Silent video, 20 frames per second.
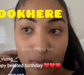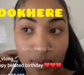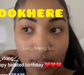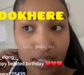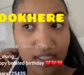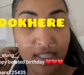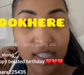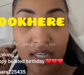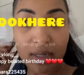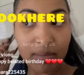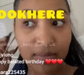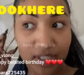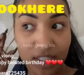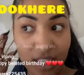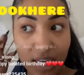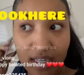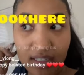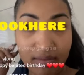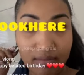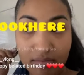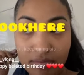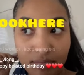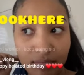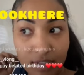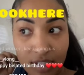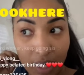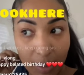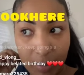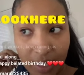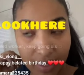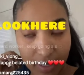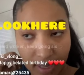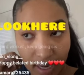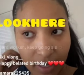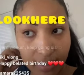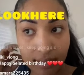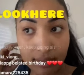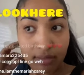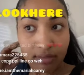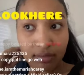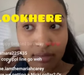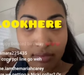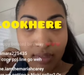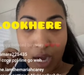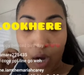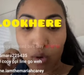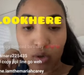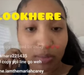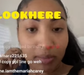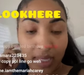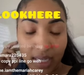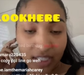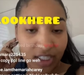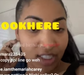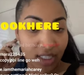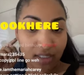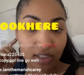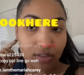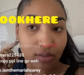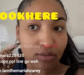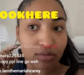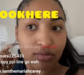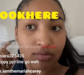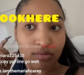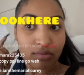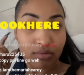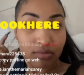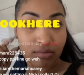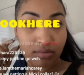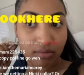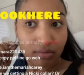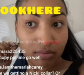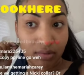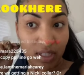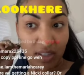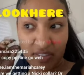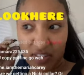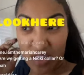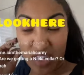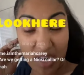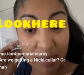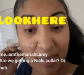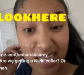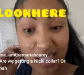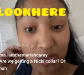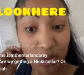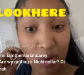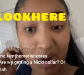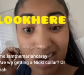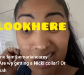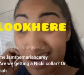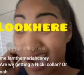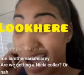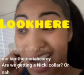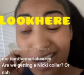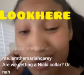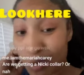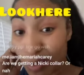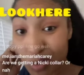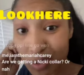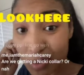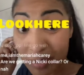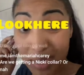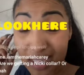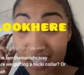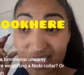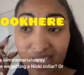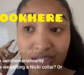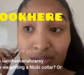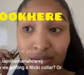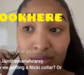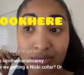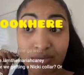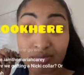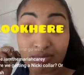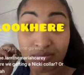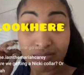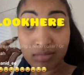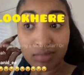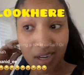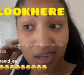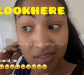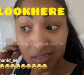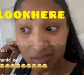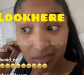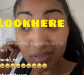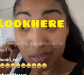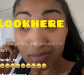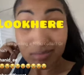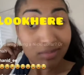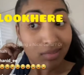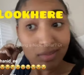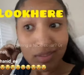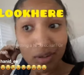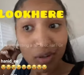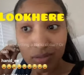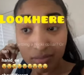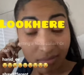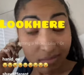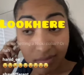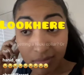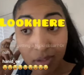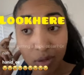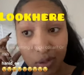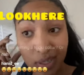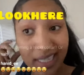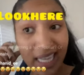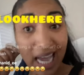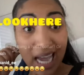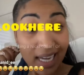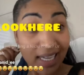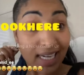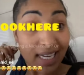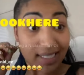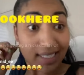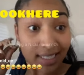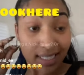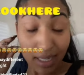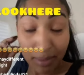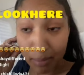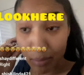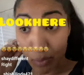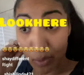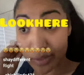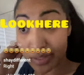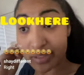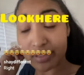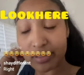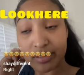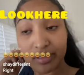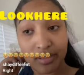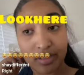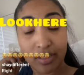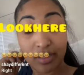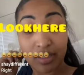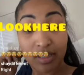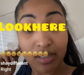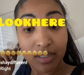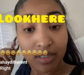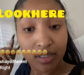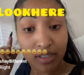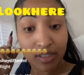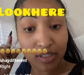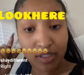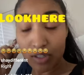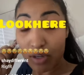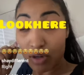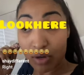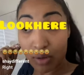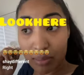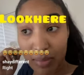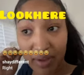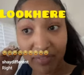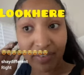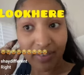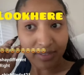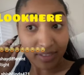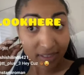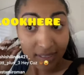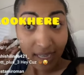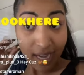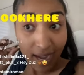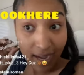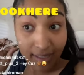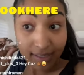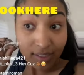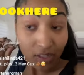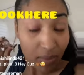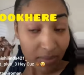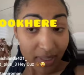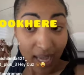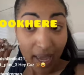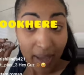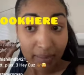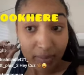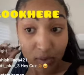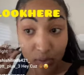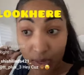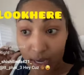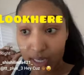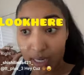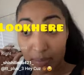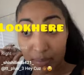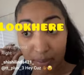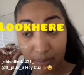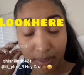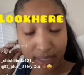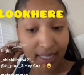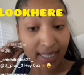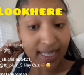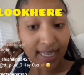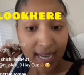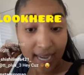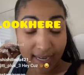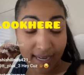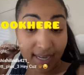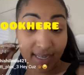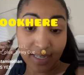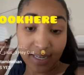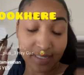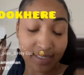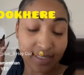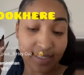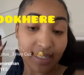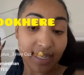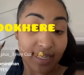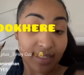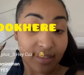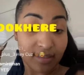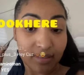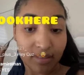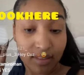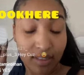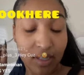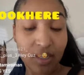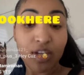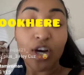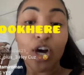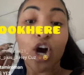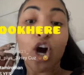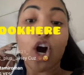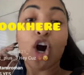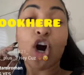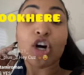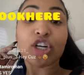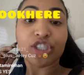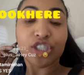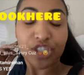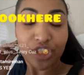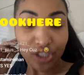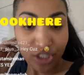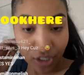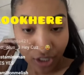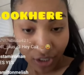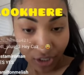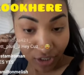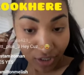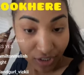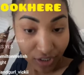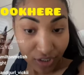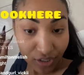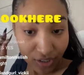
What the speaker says: When you hear me chat Jamaican, I don't hear me chat too. If you hear me twang, I don't hear me chat too. Because you can't understand both. So I have to talk sometimes where other people can't understand. Hush.